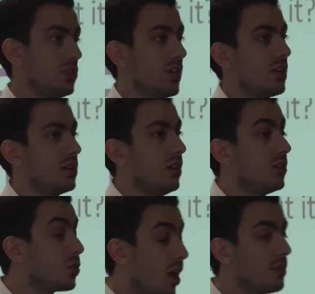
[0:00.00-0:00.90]
to each other.
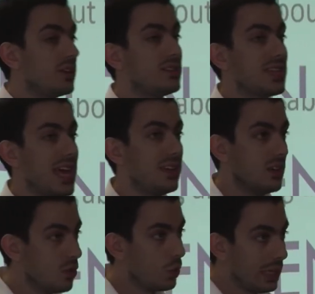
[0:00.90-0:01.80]
So I'm going to say,
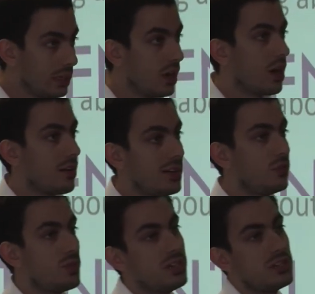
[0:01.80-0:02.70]
we are an
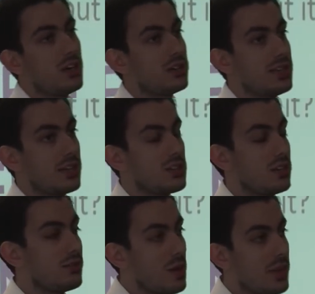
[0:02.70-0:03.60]
information architecture.
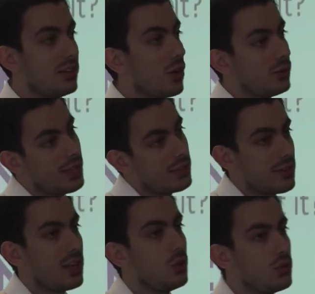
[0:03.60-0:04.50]
In fact, Ben
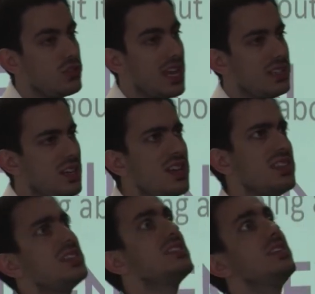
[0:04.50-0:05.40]
Goldacre, our launch, said,
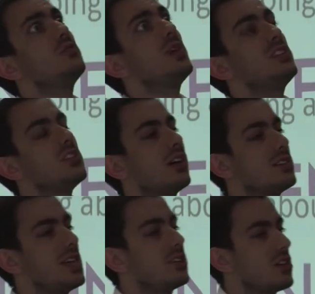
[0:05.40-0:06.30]
this is an information
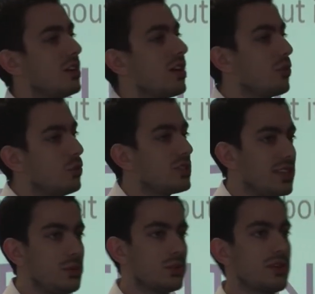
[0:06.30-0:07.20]
architecture, and I thought
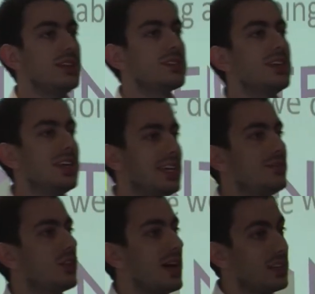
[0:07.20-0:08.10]
he was great,
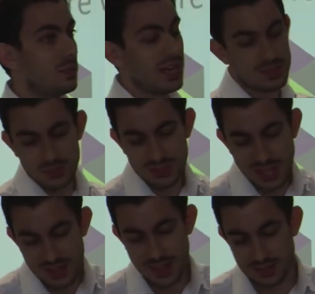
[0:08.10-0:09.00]
even though I hadn't paid him to
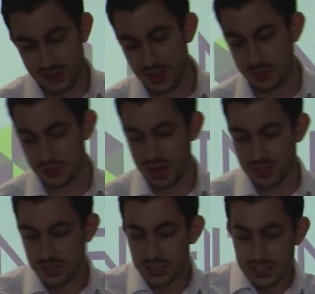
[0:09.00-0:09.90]
say that, so that was great.
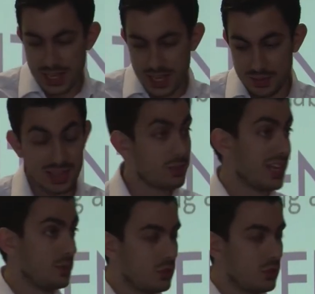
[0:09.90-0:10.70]
Hadn't paid him